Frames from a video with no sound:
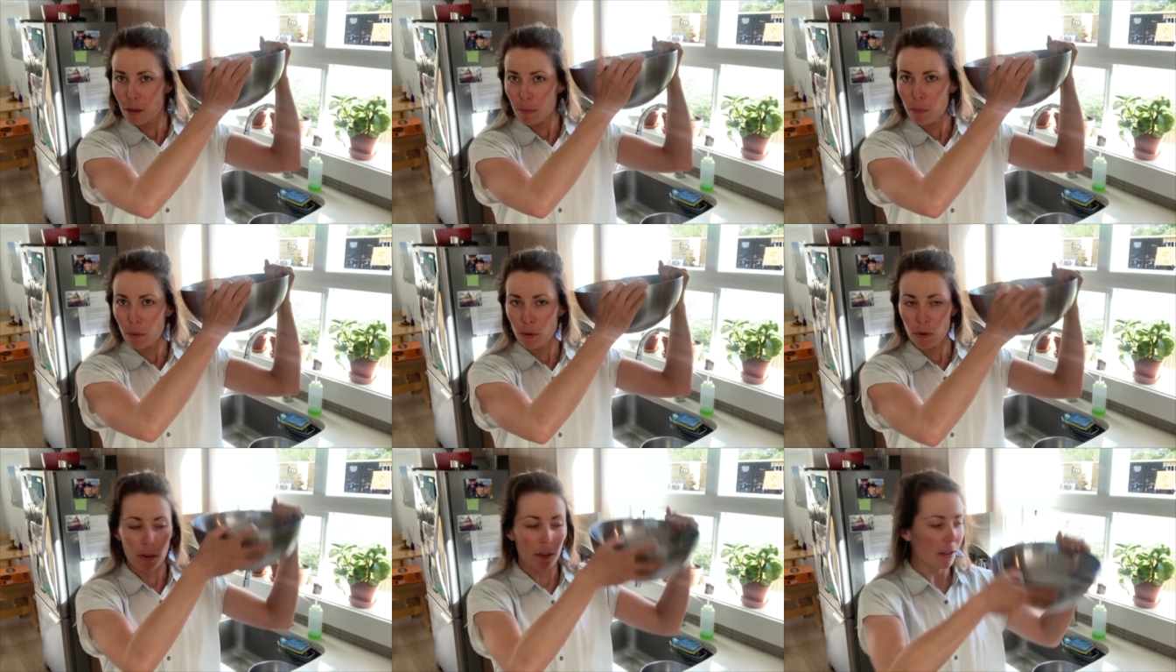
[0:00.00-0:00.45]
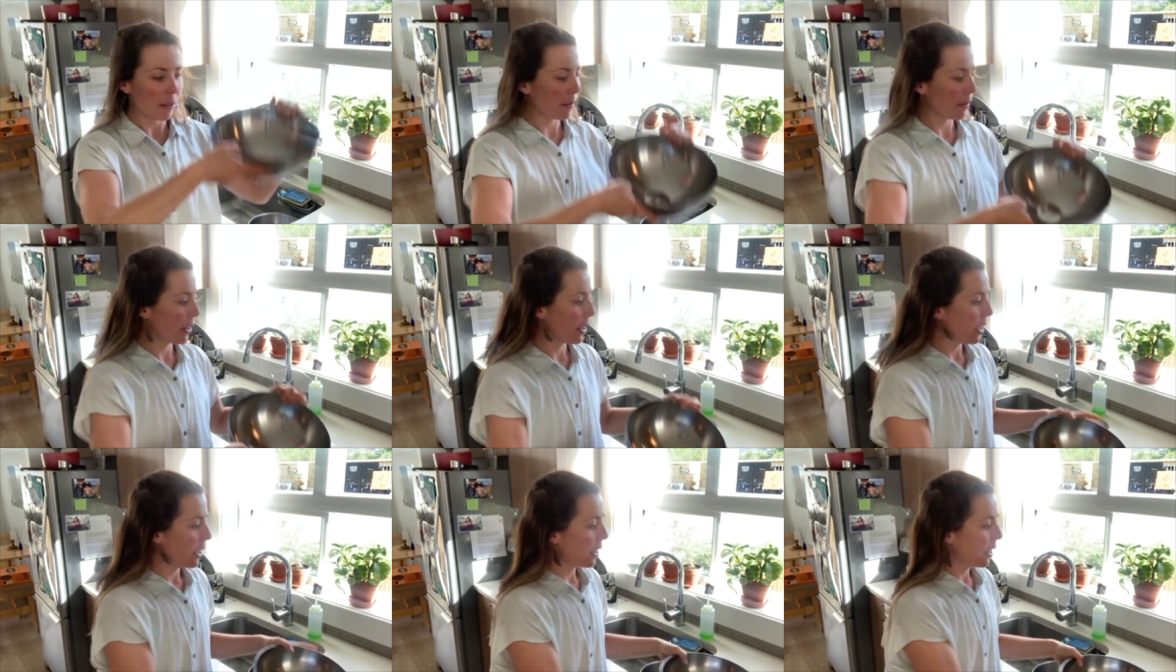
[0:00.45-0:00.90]

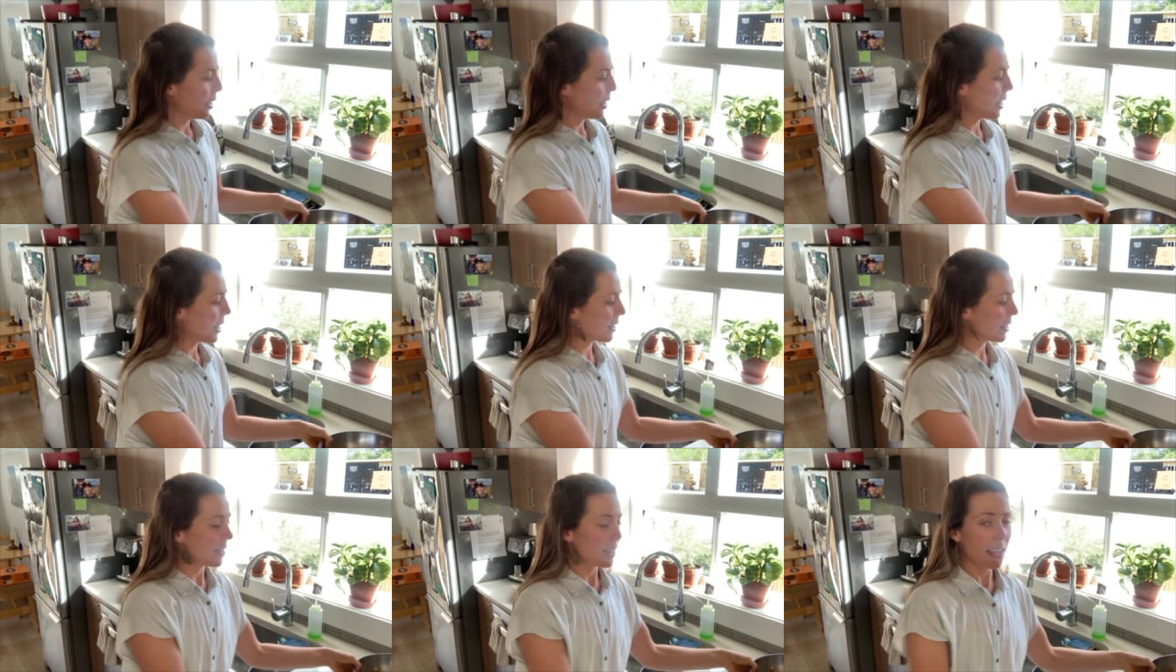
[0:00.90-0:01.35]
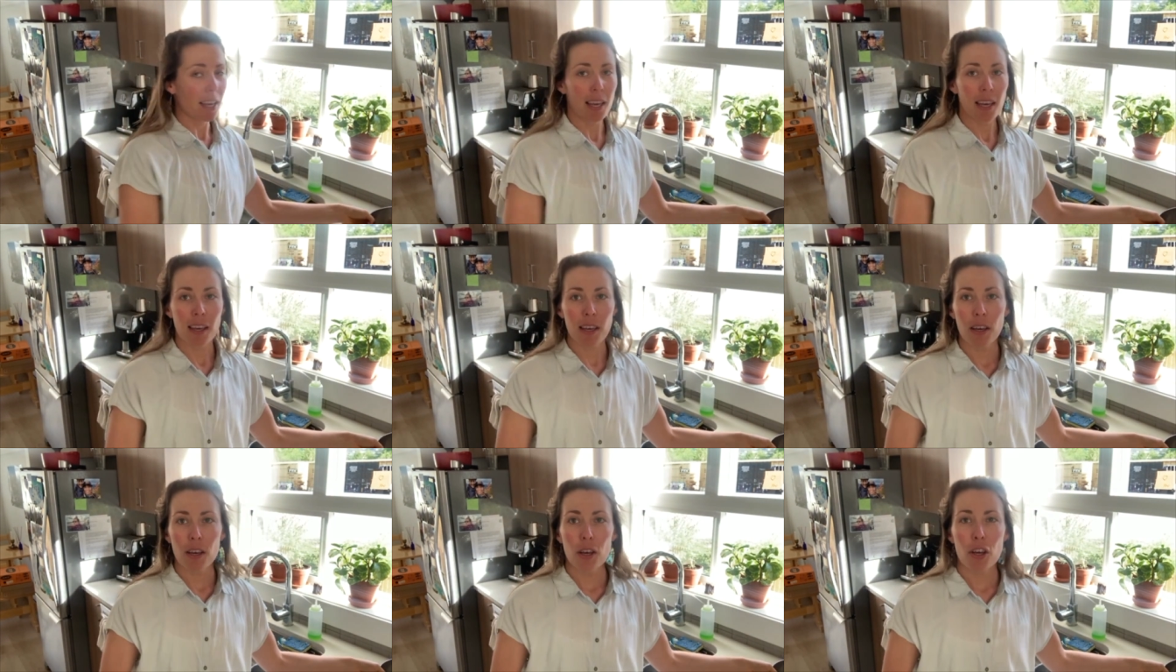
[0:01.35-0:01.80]
bowl. Next
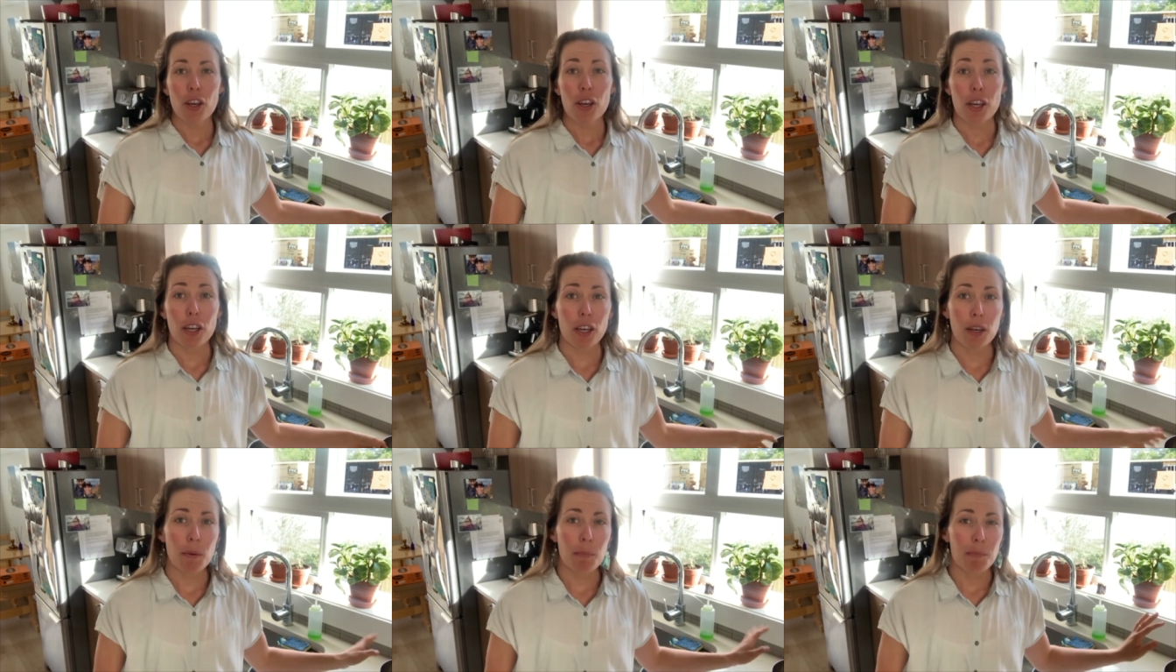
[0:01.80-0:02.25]
thing, you need a